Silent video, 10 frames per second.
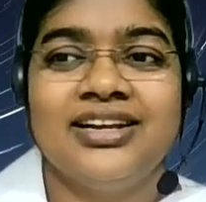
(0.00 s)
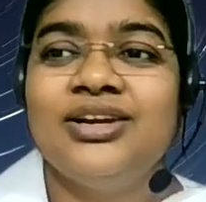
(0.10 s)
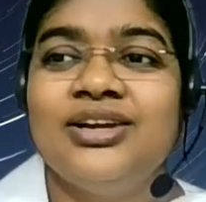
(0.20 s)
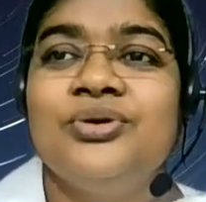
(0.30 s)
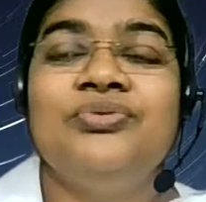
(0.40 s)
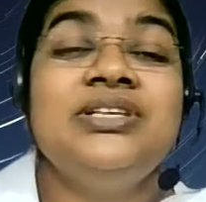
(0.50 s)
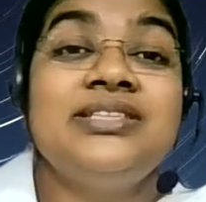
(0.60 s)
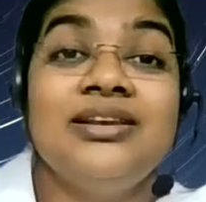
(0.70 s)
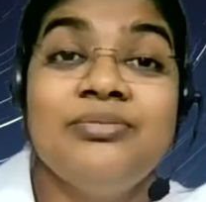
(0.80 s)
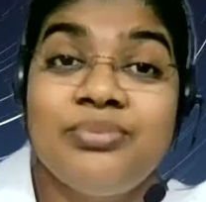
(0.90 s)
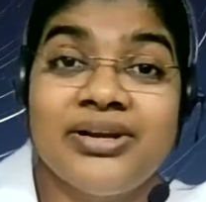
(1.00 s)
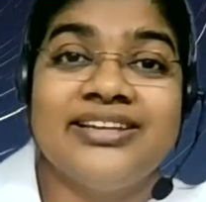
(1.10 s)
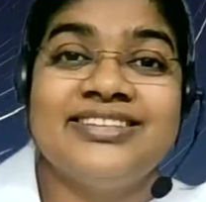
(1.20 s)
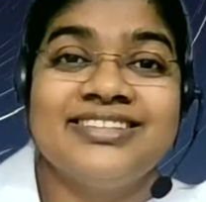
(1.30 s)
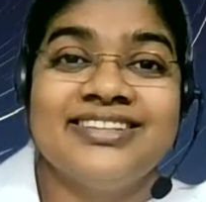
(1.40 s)
We celebrate
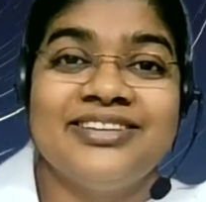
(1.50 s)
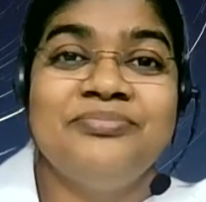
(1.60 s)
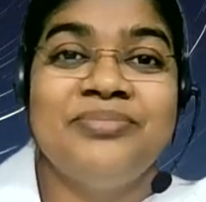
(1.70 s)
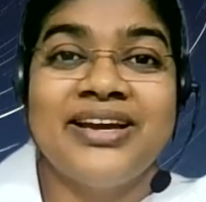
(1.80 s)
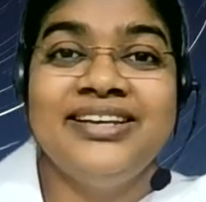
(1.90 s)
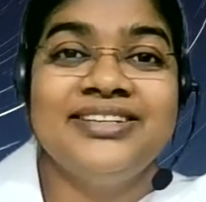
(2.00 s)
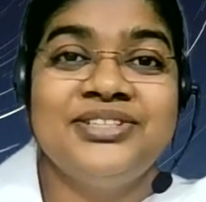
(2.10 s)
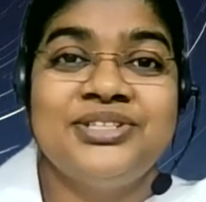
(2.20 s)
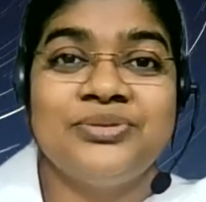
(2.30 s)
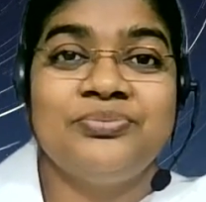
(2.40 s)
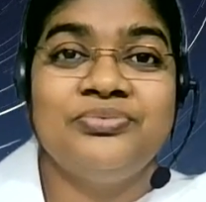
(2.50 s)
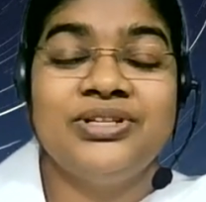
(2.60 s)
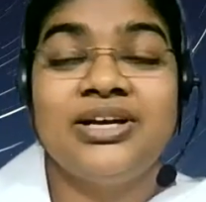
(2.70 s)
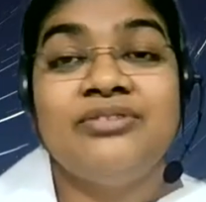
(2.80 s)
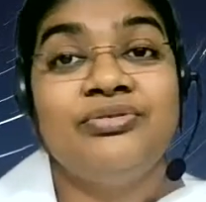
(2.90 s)
companionship with
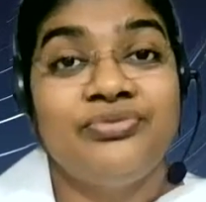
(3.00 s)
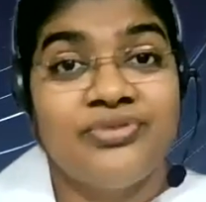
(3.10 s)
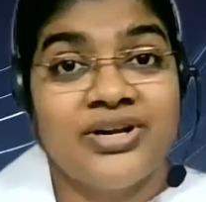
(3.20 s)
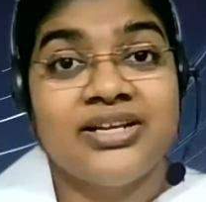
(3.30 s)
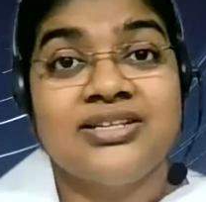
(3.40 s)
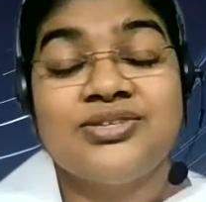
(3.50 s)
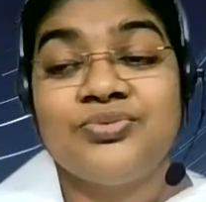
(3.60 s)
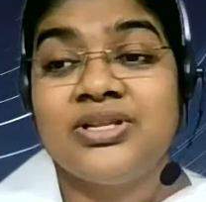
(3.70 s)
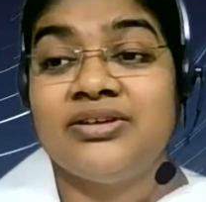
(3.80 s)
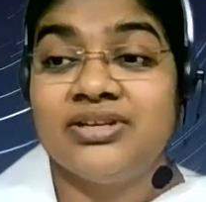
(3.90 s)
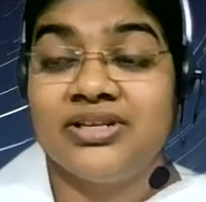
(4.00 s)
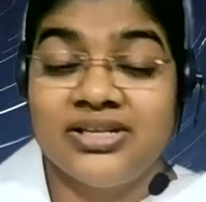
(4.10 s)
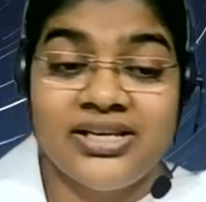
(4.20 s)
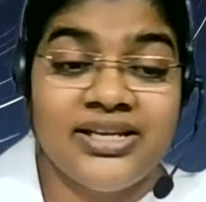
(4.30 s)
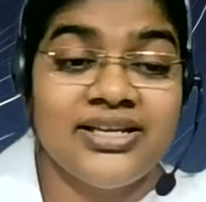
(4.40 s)
our friends, with our
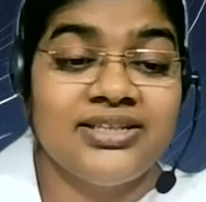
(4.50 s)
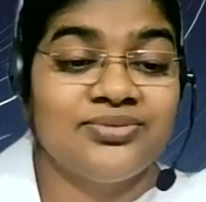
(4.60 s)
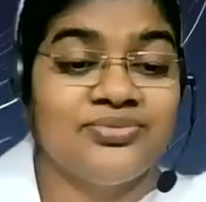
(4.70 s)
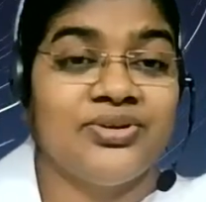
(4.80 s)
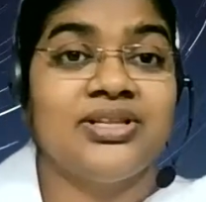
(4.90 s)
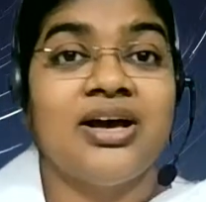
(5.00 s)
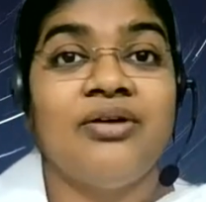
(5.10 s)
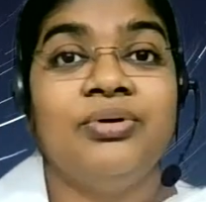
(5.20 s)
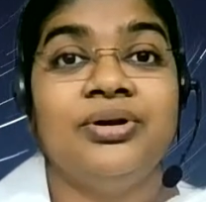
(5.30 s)
colleagues, with our